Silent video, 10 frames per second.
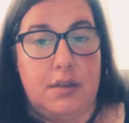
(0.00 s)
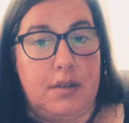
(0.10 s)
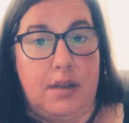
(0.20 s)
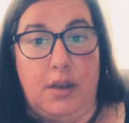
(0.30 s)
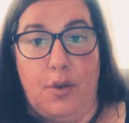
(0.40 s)

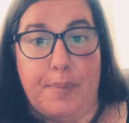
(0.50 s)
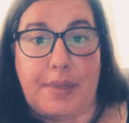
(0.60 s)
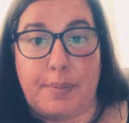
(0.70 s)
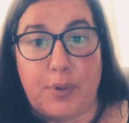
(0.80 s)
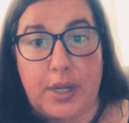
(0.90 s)
I know I'm
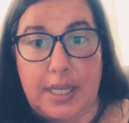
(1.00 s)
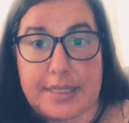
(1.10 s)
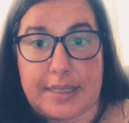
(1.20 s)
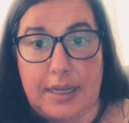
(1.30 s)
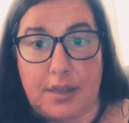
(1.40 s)
not the
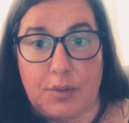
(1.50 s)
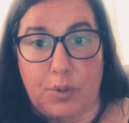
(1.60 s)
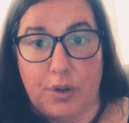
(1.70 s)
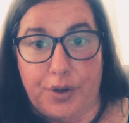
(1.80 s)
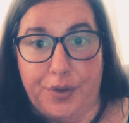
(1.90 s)
prettiest thing in the
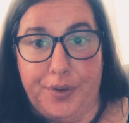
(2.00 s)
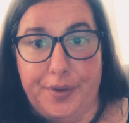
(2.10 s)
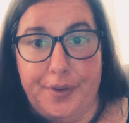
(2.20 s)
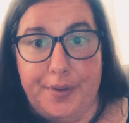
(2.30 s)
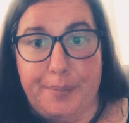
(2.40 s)
world,
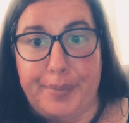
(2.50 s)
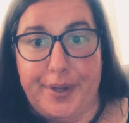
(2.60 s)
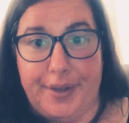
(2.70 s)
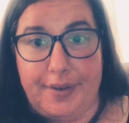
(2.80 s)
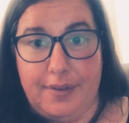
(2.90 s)

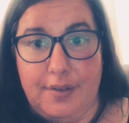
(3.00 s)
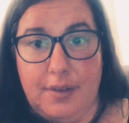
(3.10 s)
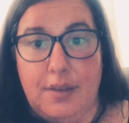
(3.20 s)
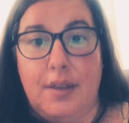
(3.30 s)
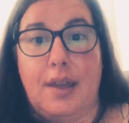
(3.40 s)
but
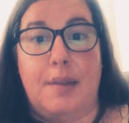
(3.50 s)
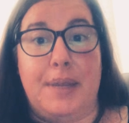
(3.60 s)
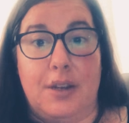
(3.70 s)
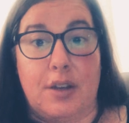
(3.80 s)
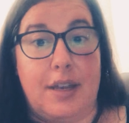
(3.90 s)
I'm
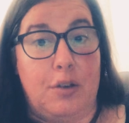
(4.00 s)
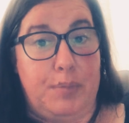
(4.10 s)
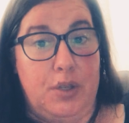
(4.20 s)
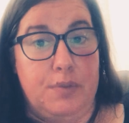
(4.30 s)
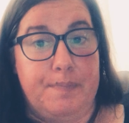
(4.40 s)
here to
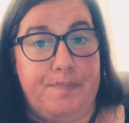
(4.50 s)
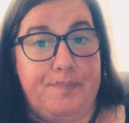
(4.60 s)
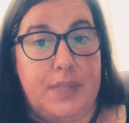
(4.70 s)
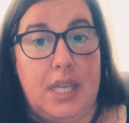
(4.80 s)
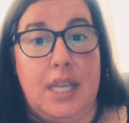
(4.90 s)
help you.
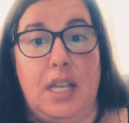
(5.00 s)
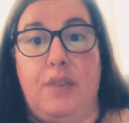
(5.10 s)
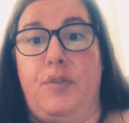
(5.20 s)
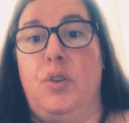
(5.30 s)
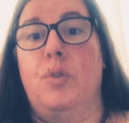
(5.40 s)

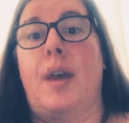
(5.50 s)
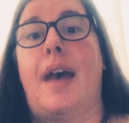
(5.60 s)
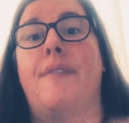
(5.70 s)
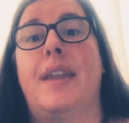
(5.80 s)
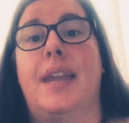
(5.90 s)
If you
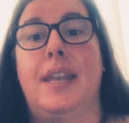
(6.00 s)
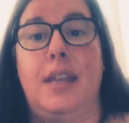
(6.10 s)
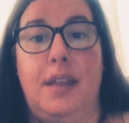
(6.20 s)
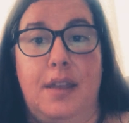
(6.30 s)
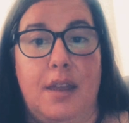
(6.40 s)
have
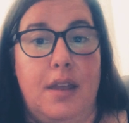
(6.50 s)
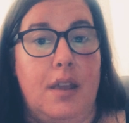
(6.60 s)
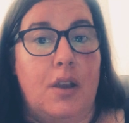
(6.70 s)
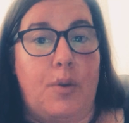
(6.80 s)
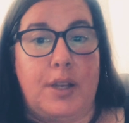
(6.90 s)
any
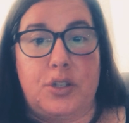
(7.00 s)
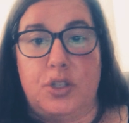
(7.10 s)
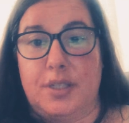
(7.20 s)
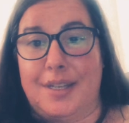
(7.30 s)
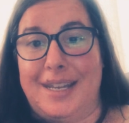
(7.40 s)

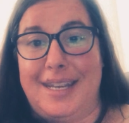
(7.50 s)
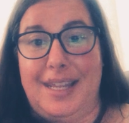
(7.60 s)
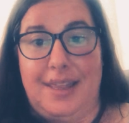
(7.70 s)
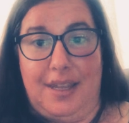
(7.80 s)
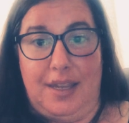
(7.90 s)
questions on
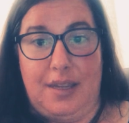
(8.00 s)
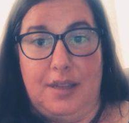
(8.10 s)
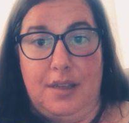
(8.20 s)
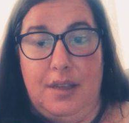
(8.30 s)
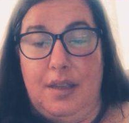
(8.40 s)
anything,
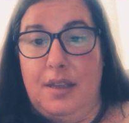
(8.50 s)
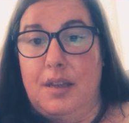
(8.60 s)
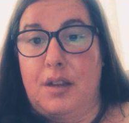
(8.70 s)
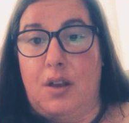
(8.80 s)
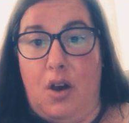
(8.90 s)

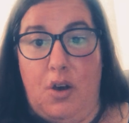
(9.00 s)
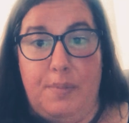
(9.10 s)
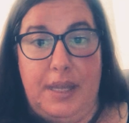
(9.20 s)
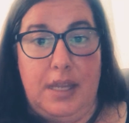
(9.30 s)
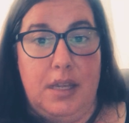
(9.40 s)
call
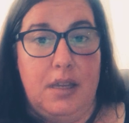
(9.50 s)
me,